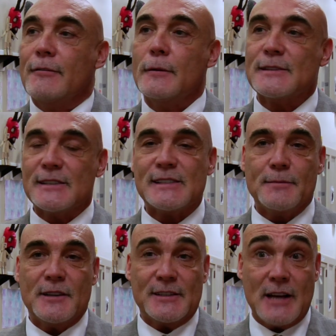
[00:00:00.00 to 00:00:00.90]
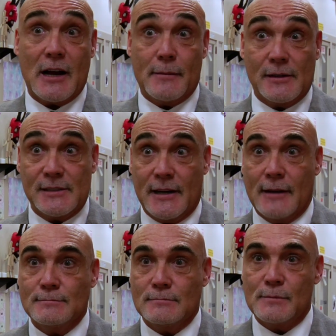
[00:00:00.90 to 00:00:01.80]
Everyone's got something to talk about
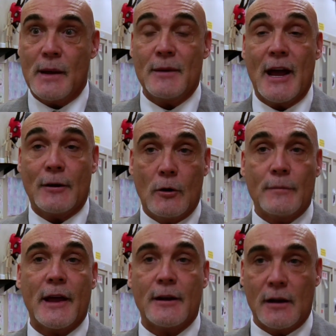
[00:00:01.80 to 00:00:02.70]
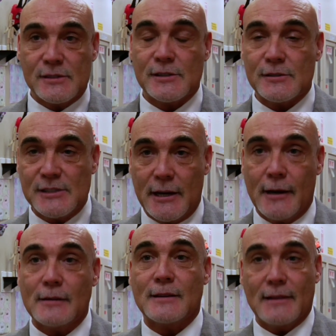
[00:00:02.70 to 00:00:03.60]
today. Maybe at home they can also
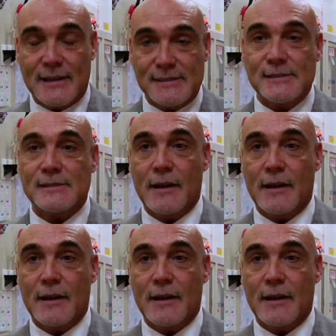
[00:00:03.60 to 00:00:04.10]
share the lessons